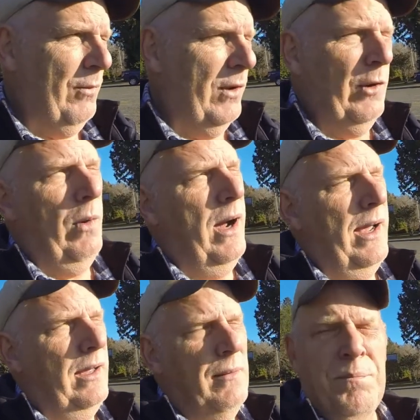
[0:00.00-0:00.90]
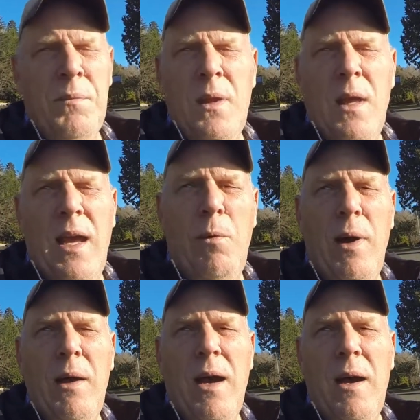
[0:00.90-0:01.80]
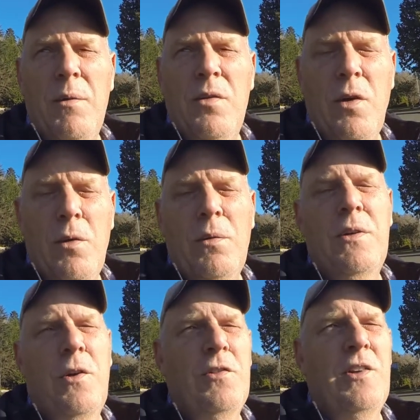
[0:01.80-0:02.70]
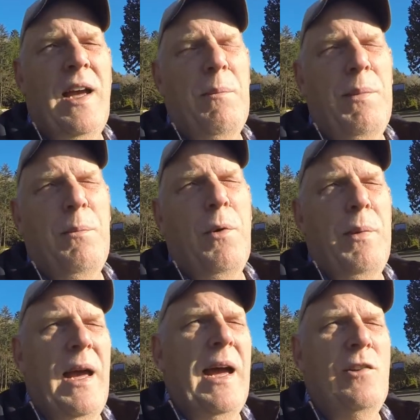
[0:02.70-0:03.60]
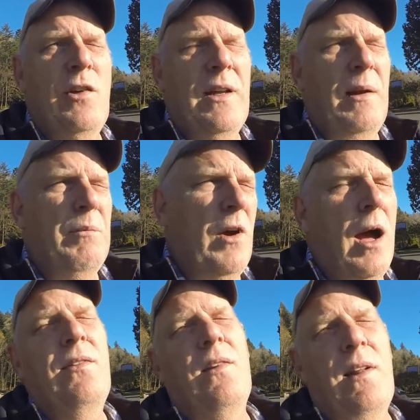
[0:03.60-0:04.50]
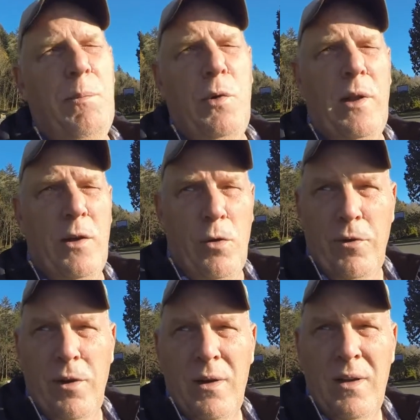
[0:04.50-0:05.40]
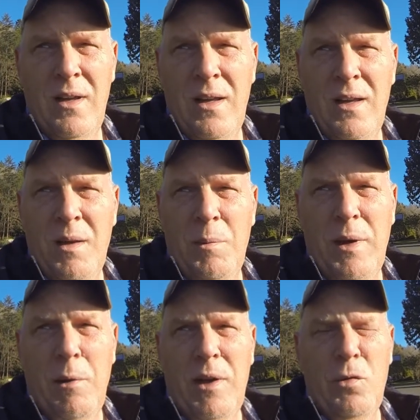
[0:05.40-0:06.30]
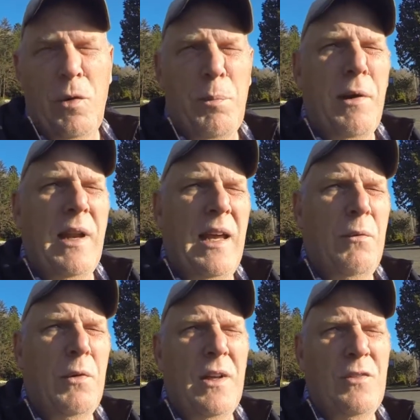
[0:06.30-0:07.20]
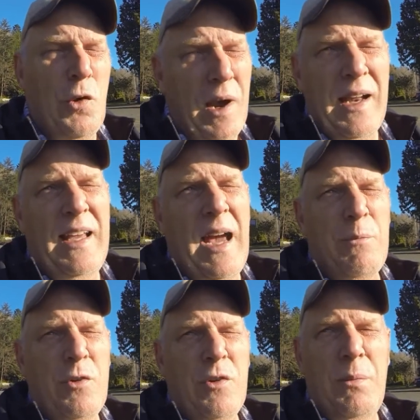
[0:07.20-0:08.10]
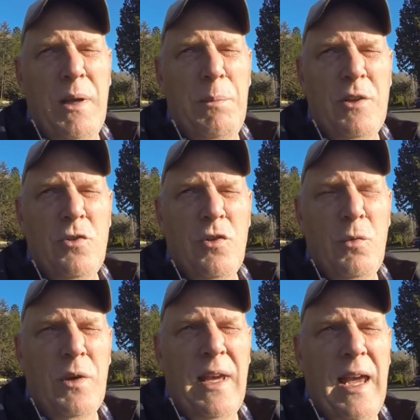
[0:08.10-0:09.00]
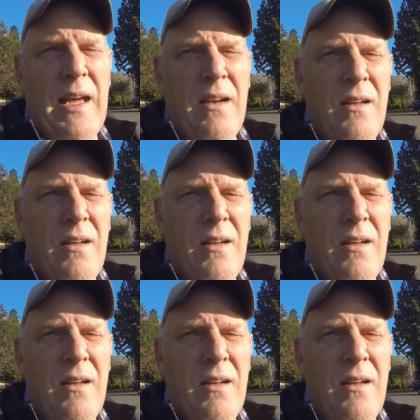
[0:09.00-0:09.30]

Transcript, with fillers: Wonder why. Anyway, uh, so of course you got people behind you. I'm constantly pulling over. But anyway, it's real pretty. We're going to try to capture as many pictures as we can.